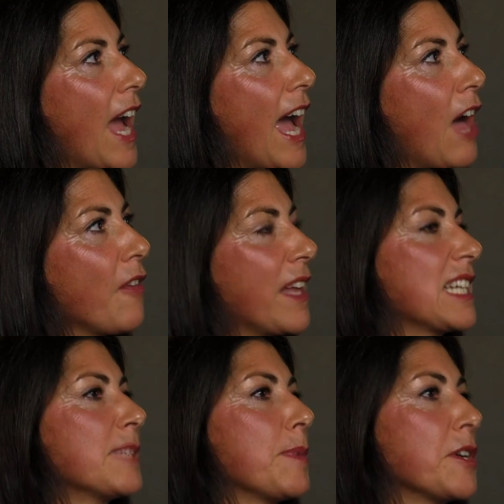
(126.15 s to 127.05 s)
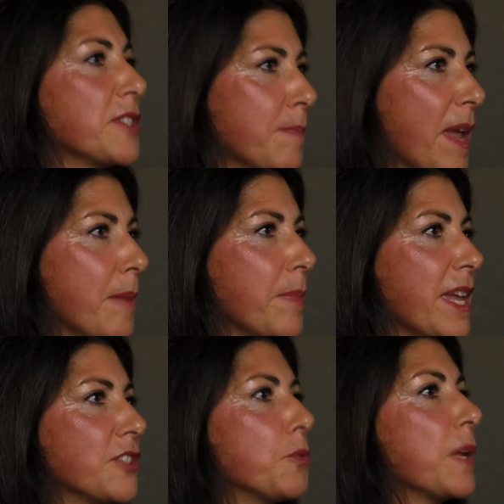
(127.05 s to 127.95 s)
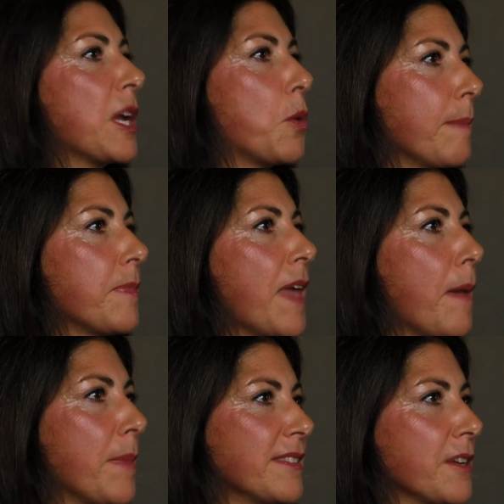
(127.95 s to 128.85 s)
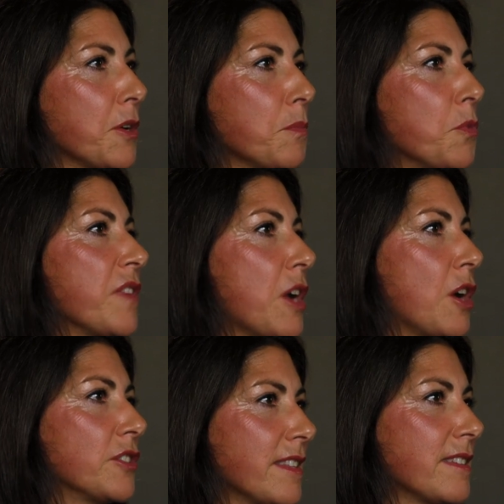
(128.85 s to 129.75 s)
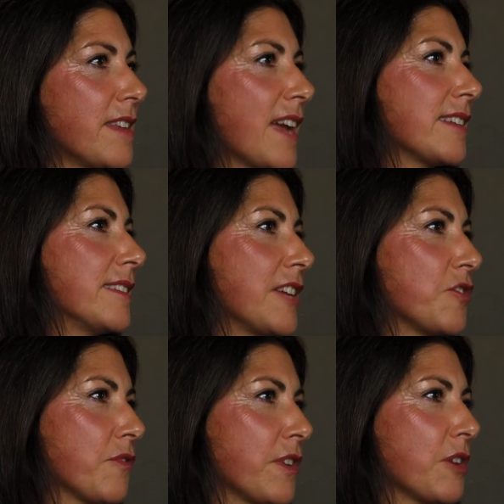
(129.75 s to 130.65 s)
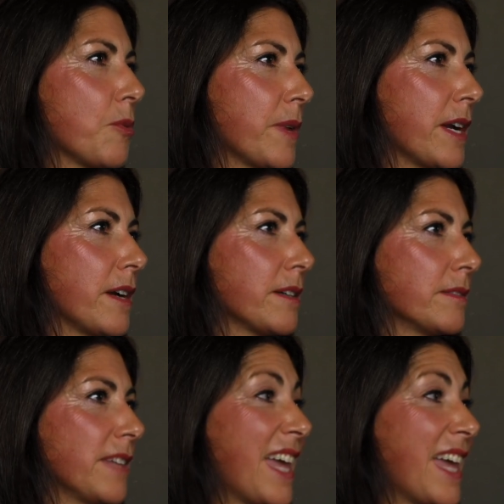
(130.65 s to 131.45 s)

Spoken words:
how that experience may be to equip them as they're moving on to this next stage of their career.